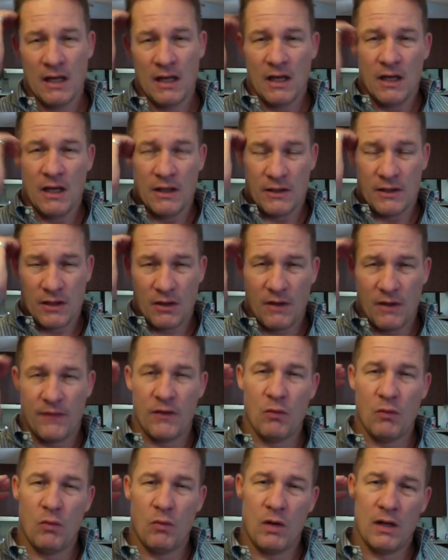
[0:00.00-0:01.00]
So if
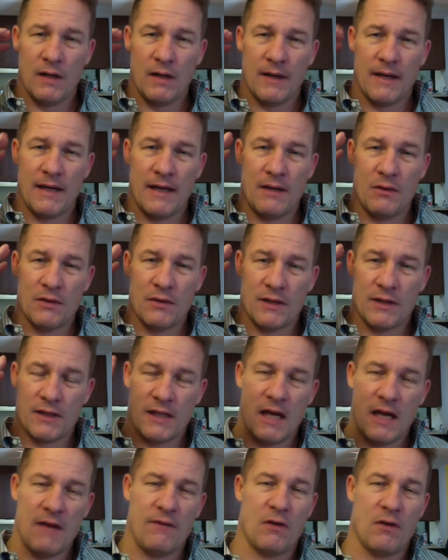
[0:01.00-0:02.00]
you want to
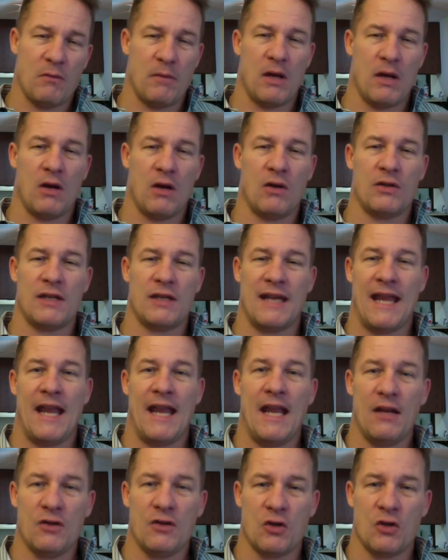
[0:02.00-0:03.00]
save your marriage,
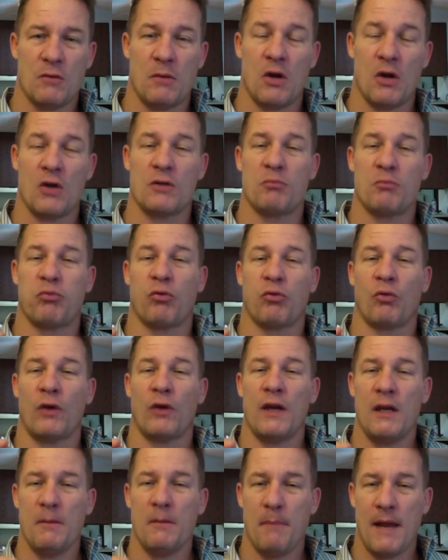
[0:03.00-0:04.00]
enhance your marriage,
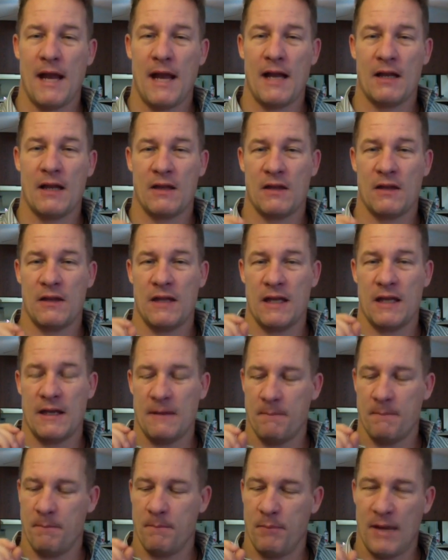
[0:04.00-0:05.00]
bring back
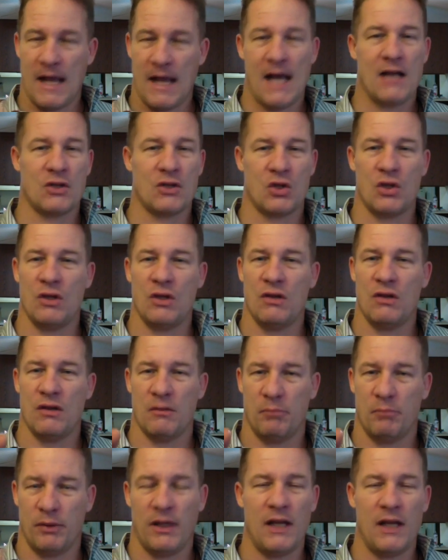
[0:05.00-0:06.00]
the passion, the
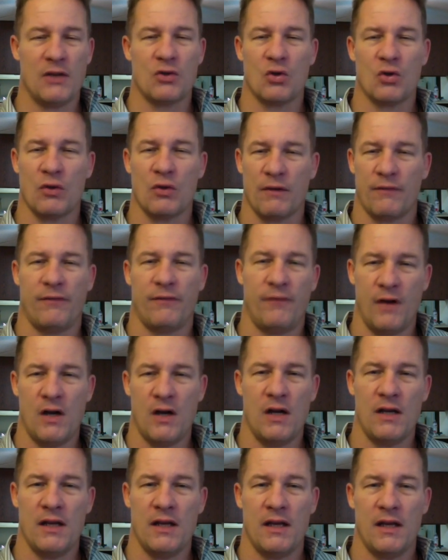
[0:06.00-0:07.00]
pleasure, the
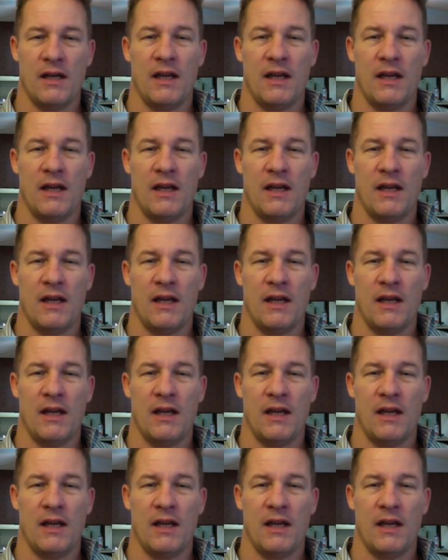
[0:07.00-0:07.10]
fun,